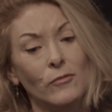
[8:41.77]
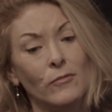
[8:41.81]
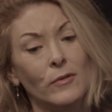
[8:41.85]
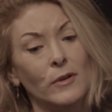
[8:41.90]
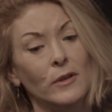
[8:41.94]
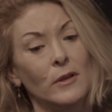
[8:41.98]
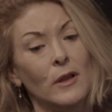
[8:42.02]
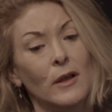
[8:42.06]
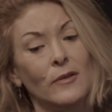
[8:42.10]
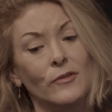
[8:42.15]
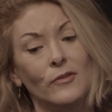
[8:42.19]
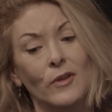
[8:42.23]
to
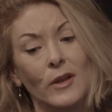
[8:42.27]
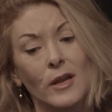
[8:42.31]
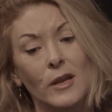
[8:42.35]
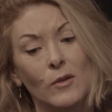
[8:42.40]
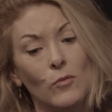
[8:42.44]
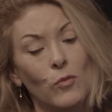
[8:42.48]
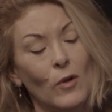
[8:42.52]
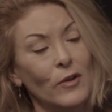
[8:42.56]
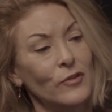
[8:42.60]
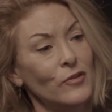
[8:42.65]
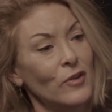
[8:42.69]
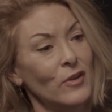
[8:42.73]
realize that
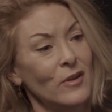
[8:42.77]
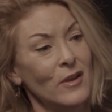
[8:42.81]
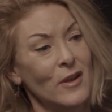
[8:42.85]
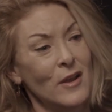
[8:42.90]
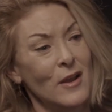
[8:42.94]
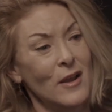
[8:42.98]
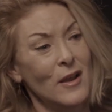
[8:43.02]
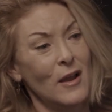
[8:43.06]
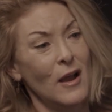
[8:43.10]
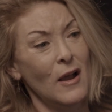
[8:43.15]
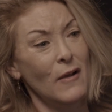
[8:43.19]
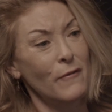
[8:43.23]
he wasn't
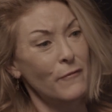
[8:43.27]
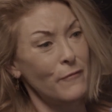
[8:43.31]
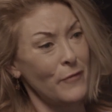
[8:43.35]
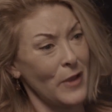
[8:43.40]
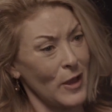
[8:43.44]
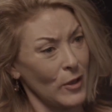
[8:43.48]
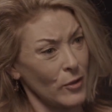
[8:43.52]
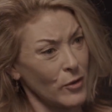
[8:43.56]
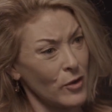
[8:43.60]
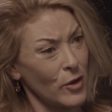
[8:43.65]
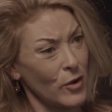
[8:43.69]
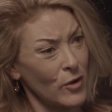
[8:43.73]
a
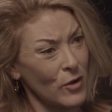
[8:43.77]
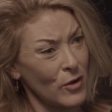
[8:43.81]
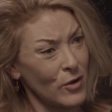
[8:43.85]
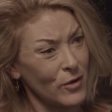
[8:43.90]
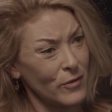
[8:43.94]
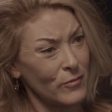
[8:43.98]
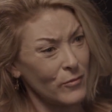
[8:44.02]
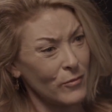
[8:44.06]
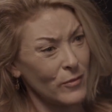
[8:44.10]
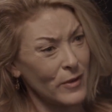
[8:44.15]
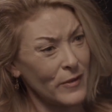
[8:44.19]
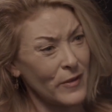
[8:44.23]
failure,
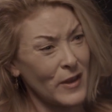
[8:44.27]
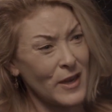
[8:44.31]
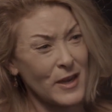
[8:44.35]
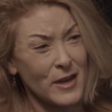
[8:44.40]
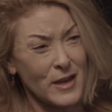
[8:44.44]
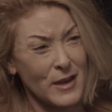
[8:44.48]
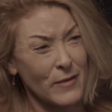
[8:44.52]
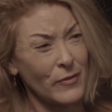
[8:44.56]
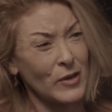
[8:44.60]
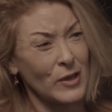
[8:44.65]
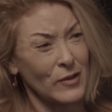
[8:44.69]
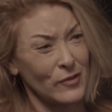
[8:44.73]
that
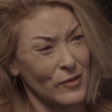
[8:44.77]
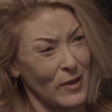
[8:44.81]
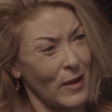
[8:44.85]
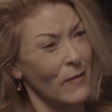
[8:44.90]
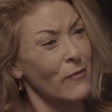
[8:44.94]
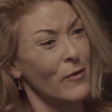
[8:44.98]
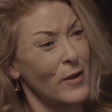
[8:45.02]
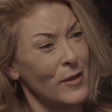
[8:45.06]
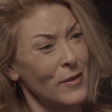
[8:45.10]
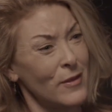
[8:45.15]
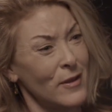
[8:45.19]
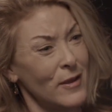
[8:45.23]
he'd given us
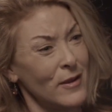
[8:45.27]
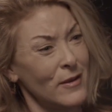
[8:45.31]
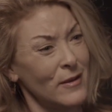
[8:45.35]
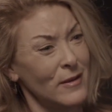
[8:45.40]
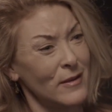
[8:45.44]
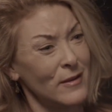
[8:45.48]
everything.